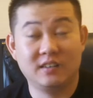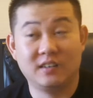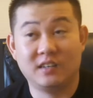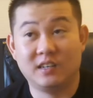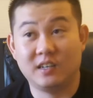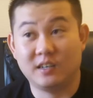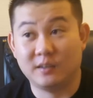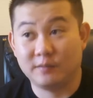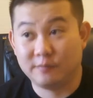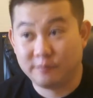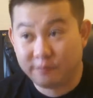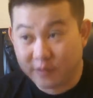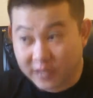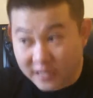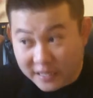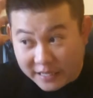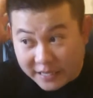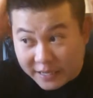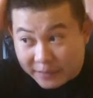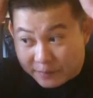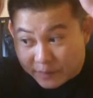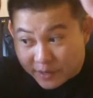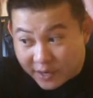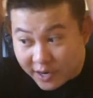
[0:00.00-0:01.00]
I'm
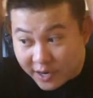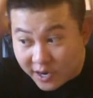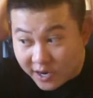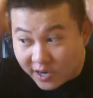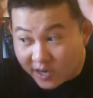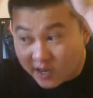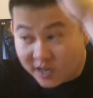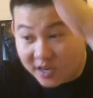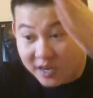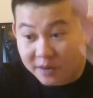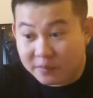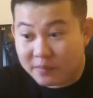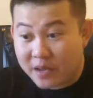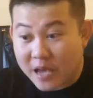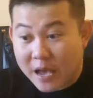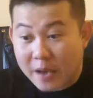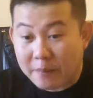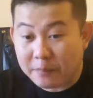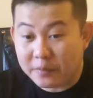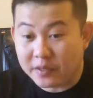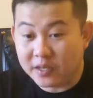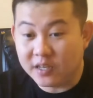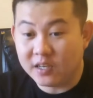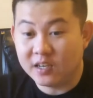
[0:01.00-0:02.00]
finally getting my hair cut. I'm
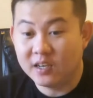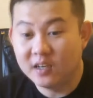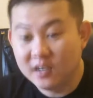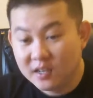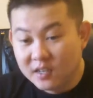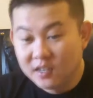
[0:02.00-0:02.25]
happy.